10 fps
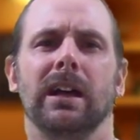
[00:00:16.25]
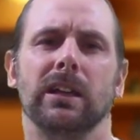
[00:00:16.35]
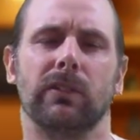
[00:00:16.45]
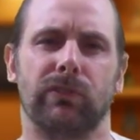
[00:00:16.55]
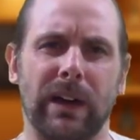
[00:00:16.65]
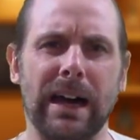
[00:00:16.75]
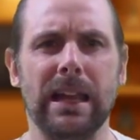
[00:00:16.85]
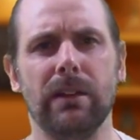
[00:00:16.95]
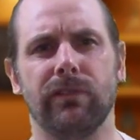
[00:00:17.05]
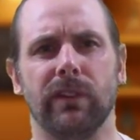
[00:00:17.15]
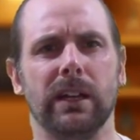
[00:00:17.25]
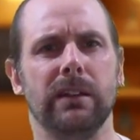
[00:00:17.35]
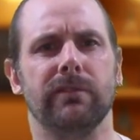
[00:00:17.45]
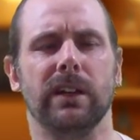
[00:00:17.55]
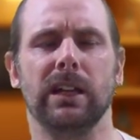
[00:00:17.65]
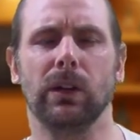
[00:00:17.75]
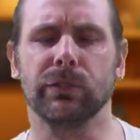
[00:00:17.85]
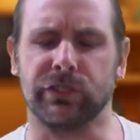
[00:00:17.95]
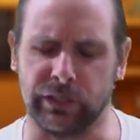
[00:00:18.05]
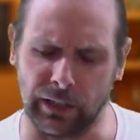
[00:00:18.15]
the Friday Funny Video
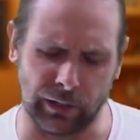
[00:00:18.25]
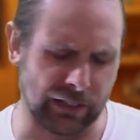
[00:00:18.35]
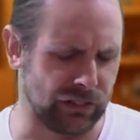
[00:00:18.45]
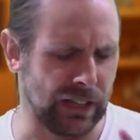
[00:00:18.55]
Series.